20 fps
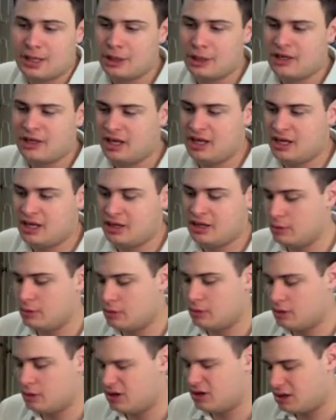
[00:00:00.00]
And
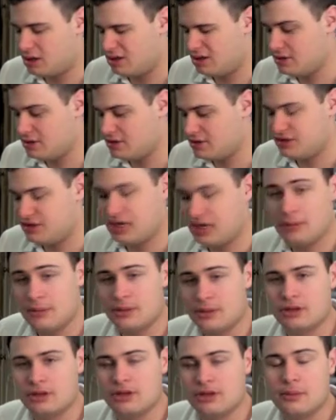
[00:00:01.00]
on this
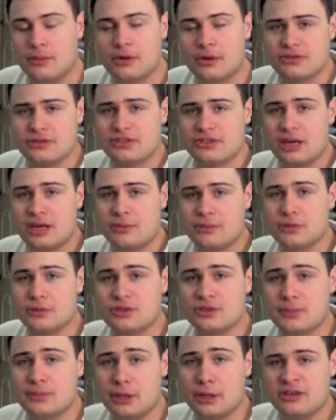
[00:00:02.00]
job, the most time you will
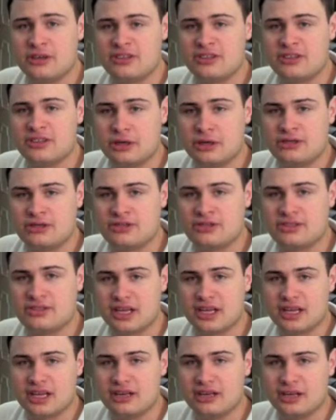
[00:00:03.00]
spend is on
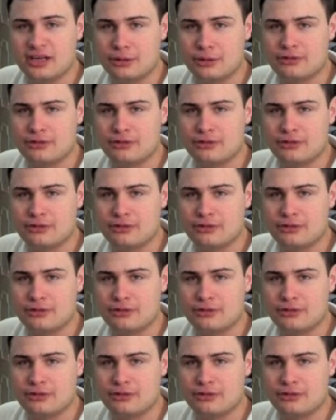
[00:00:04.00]
sanding.